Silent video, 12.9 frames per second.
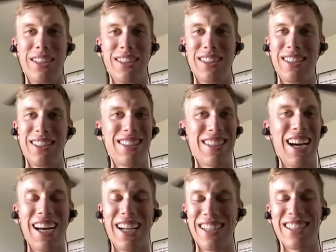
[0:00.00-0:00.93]
And it's
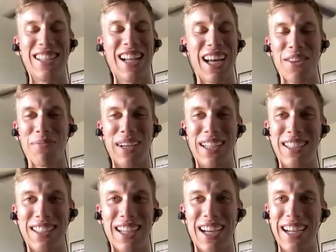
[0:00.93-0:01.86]
not the
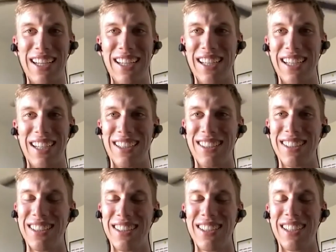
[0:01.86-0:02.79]
best idea.
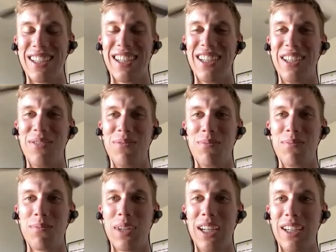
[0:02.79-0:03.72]

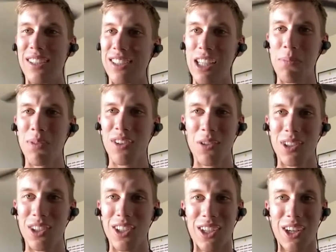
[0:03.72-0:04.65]
But typically
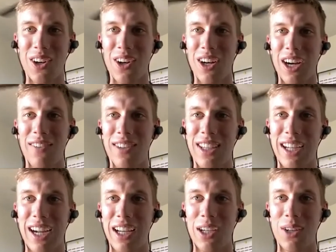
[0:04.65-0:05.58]
when you're in the car,
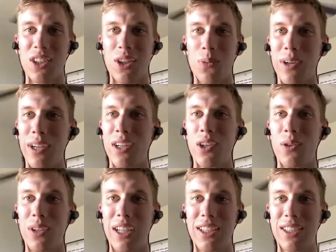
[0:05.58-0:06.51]
everything kind of goes out the
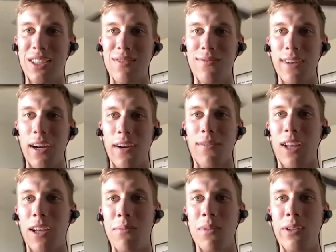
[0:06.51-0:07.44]
window and it's fight or
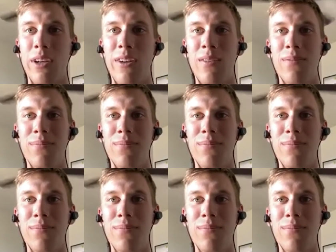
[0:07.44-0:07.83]
flight mode.